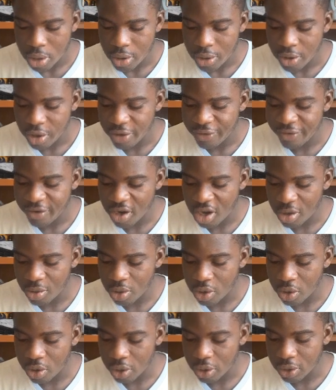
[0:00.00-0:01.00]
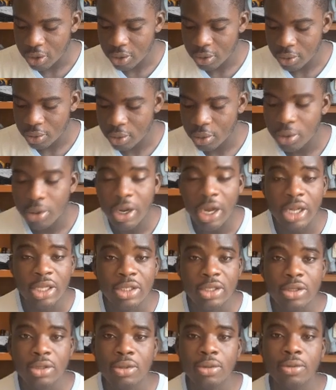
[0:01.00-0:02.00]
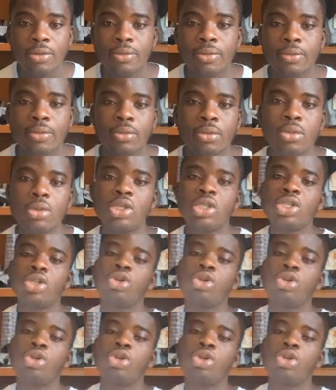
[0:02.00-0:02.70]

your variable cost, right? Use